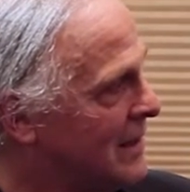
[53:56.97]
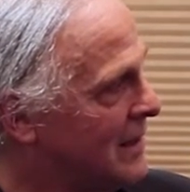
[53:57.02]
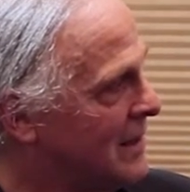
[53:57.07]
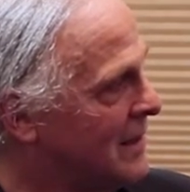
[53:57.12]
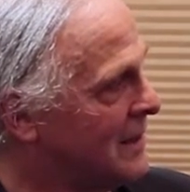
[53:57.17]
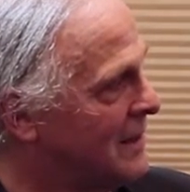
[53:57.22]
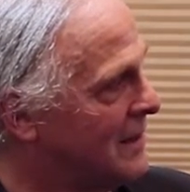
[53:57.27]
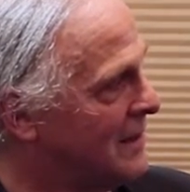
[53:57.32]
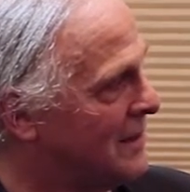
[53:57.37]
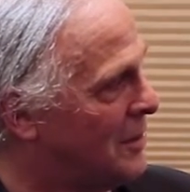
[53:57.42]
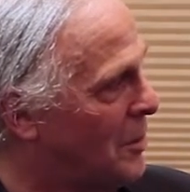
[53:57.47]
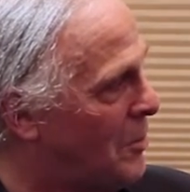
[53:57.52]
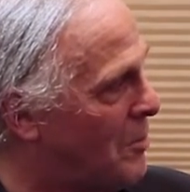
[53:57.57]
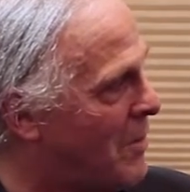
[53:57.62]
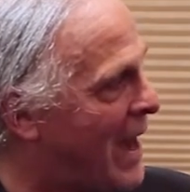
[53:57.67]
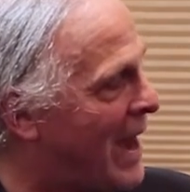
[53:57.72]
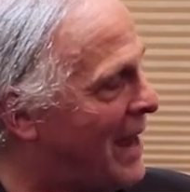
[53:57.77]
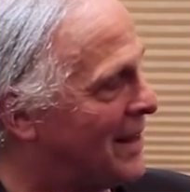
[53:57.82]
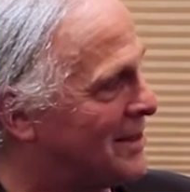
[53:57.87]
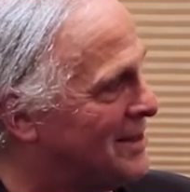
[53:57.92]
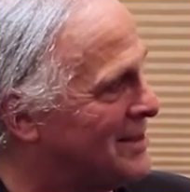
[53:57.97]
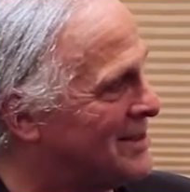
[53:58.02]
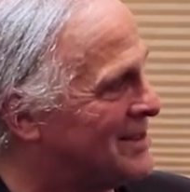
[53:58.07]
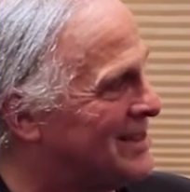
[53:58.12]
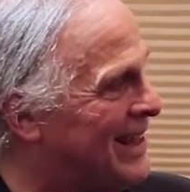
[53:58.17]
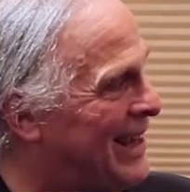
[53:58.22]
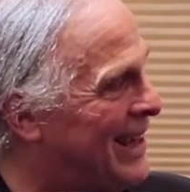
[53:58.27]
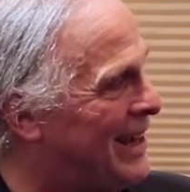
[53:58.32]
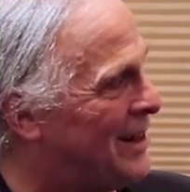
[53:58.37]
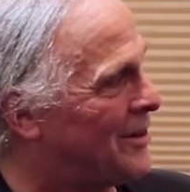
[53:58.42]
the math
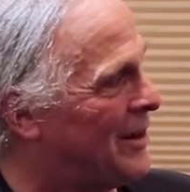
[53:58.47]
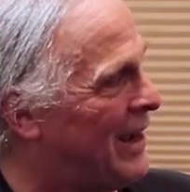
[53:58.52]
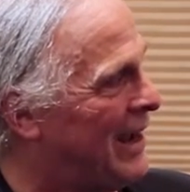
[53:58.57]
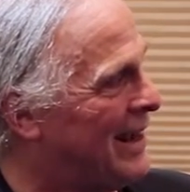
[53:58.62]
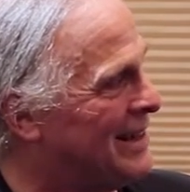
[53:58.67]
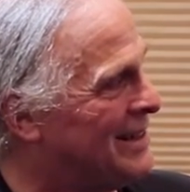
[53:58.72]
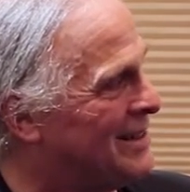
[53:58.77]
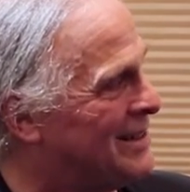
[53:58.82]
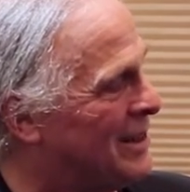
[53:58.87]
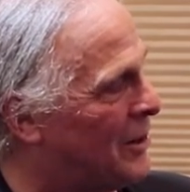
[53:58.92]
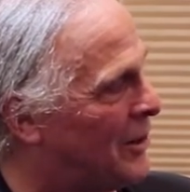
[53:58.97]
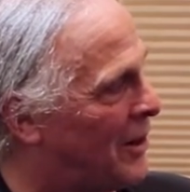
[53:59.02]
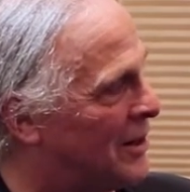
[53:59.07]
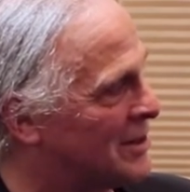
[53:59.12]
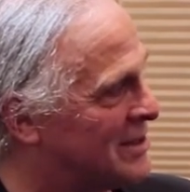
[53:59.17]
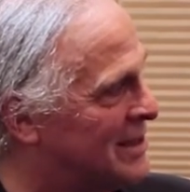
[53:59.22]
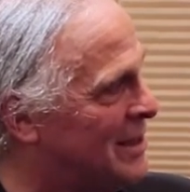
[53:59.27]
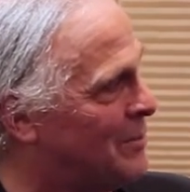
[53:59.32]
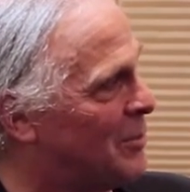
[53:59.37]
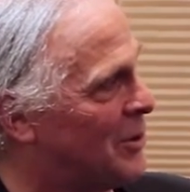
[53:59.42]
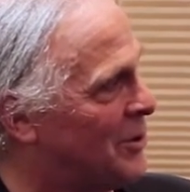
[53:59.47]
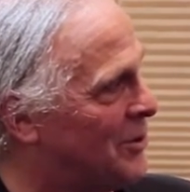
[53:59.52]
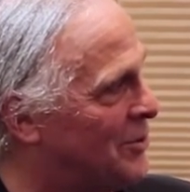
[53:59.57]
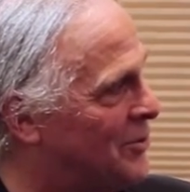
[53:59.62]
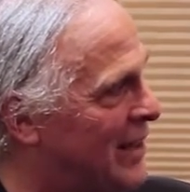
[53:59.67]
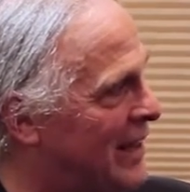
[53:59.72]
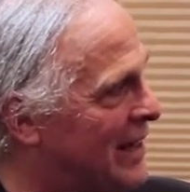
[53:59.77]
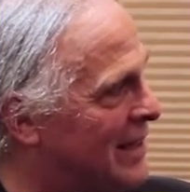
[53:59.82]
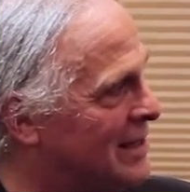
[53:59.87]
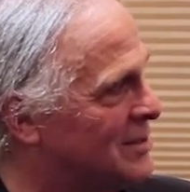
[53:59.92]
is there, and there are
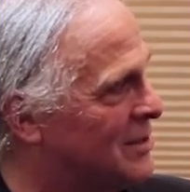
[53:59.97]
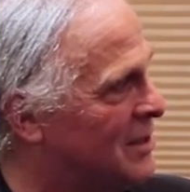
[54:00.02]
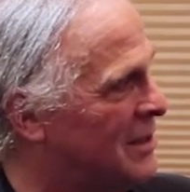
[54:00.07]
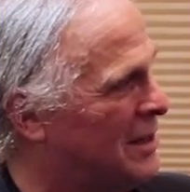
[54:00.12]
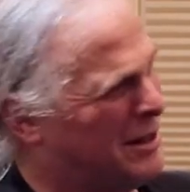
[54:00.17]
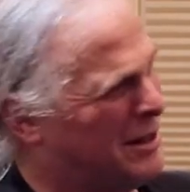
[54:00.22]
similar things.